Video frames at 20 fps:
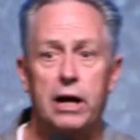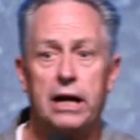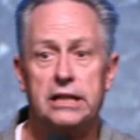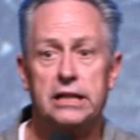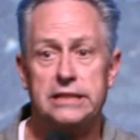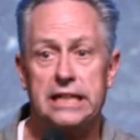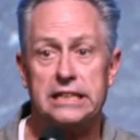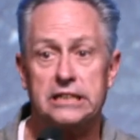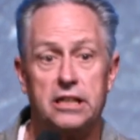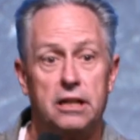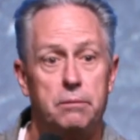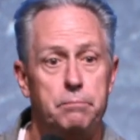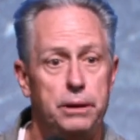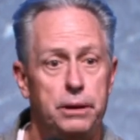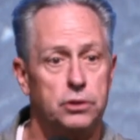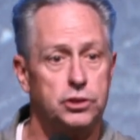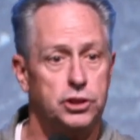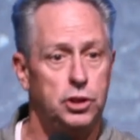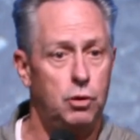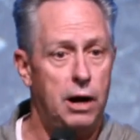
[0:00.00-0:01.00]
Because that's going to
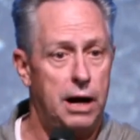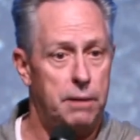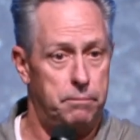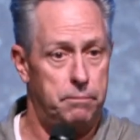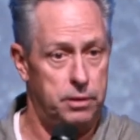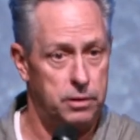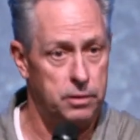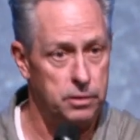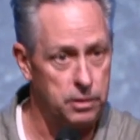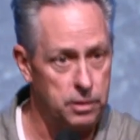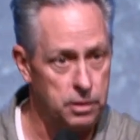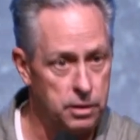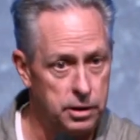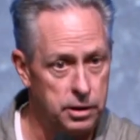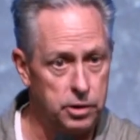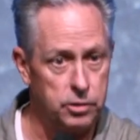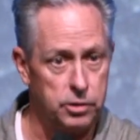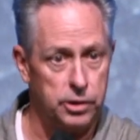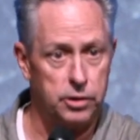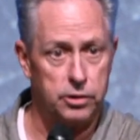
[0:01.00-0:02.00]
build you up.
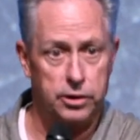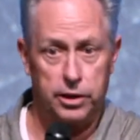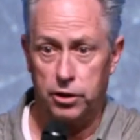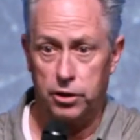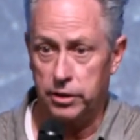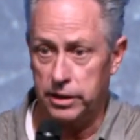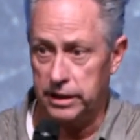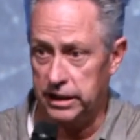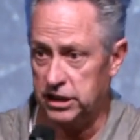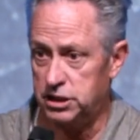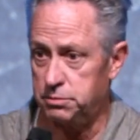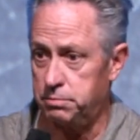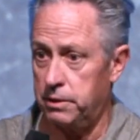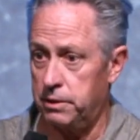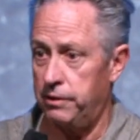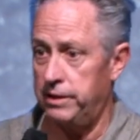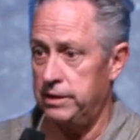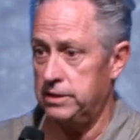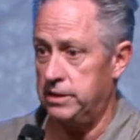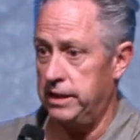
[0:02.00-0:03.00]
You're, you're, you're going to
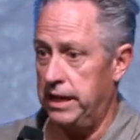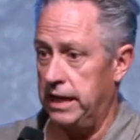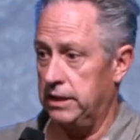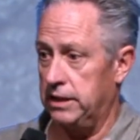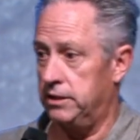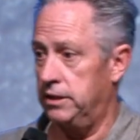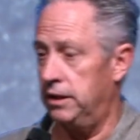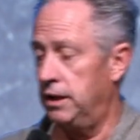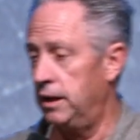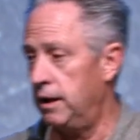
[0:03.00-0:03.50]
experience that.